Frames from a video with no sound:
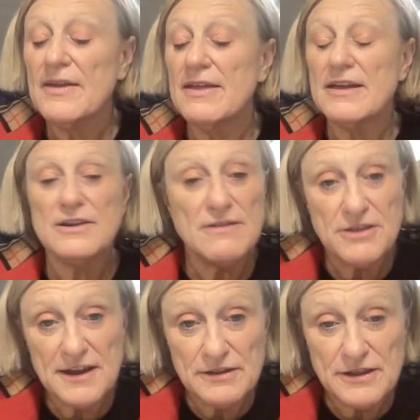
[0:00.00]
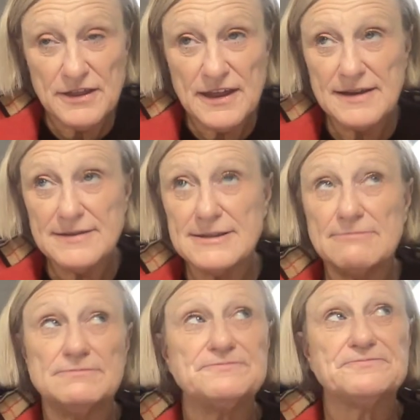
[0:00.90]
They don't think that there's
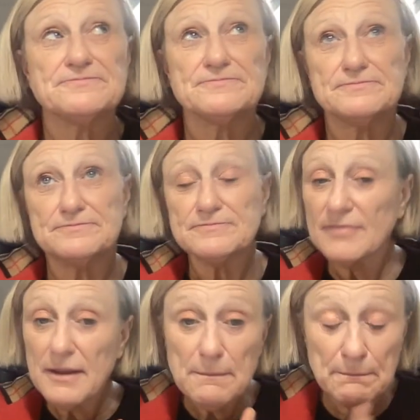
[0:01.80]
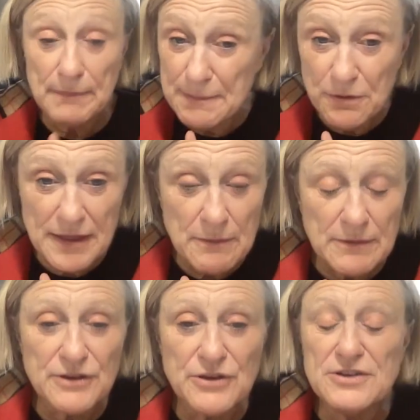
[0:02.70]
people that will
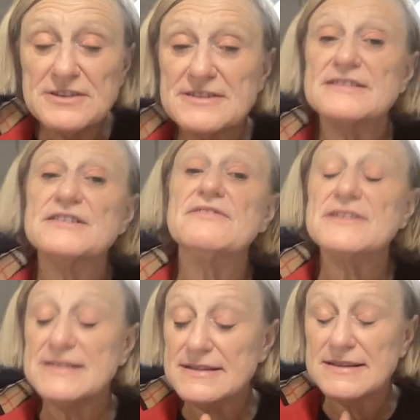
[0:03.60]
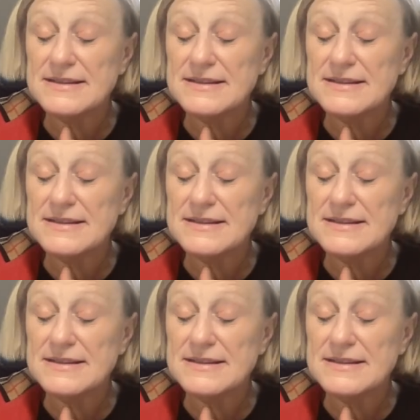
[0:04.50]
use their services.